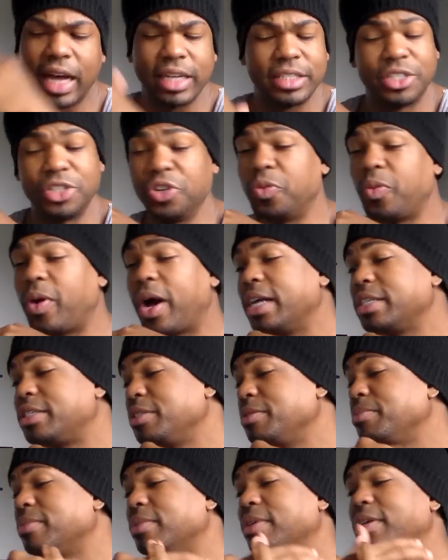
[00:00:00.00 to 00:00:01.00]
I still
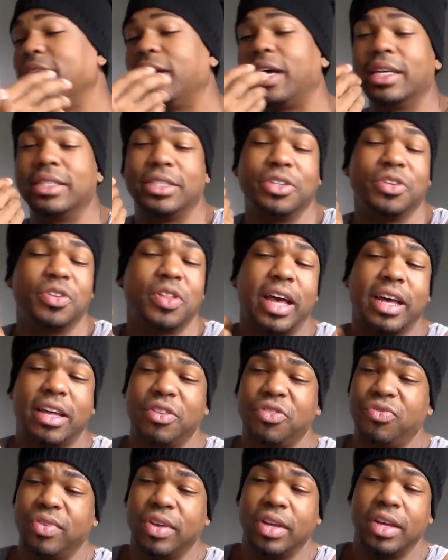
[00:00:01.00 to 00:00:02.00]
watch him. I still like
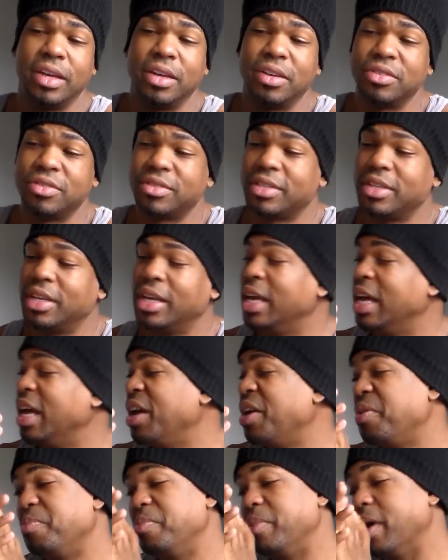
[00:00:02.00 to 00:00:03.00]
his videos,
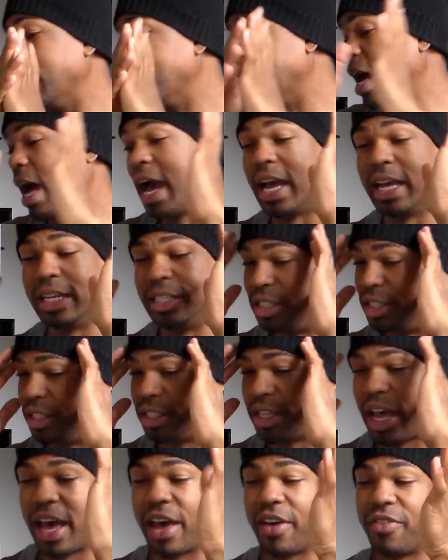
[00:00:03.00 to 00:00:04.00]
but I
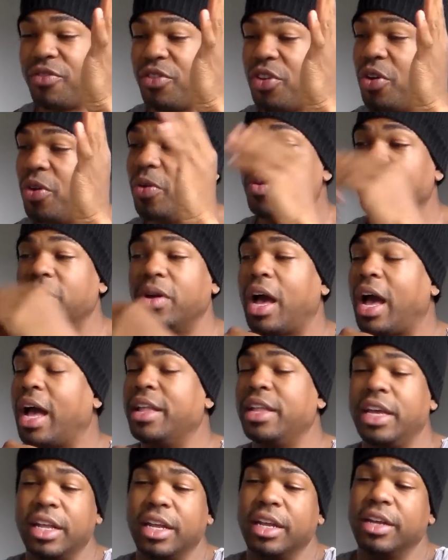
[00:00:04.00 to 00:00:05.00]
just have no.
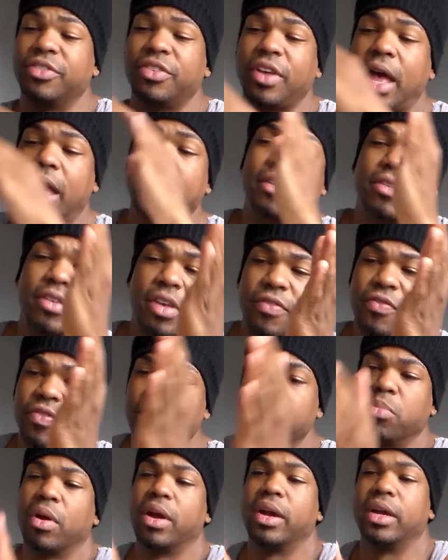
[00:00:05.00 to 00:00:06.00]
I need a
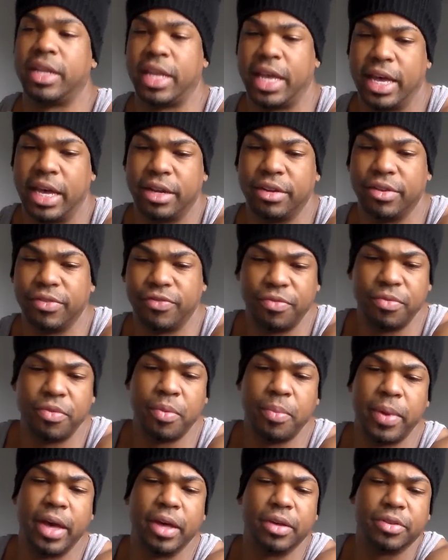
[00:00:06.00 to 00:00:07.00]
scientific breakdown of
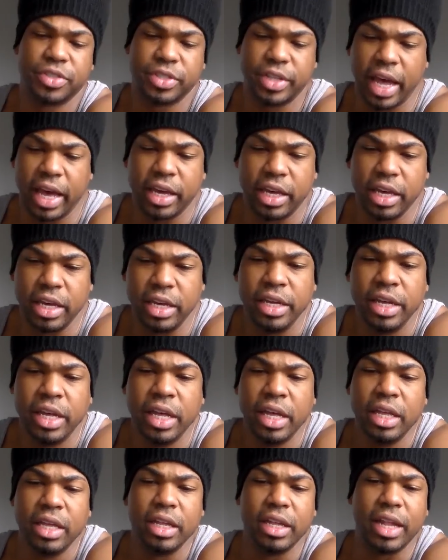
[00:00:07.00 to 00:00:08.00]
the male psyche
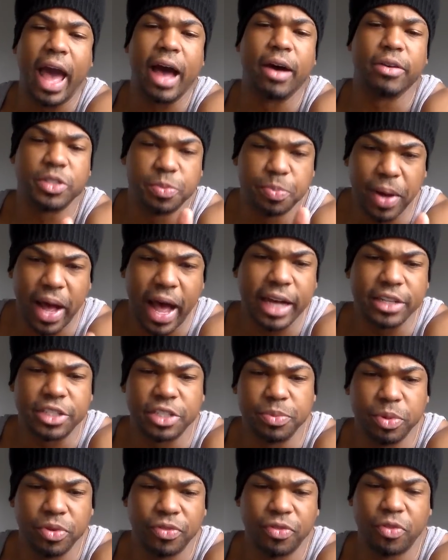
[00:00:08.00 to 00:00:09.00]
and how it's
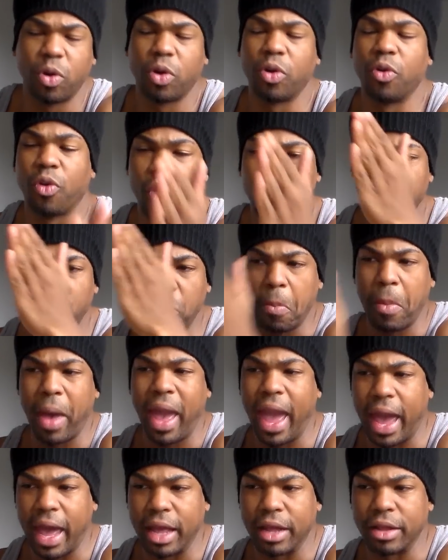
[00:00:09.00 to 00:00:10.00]
possible for a grown
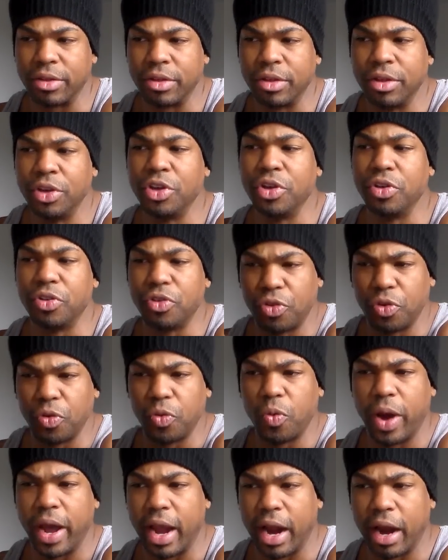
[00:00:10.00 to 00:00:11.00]
man to
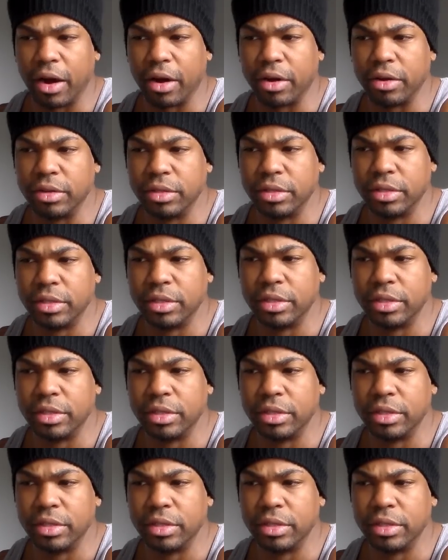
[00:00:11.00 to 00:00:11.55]
wear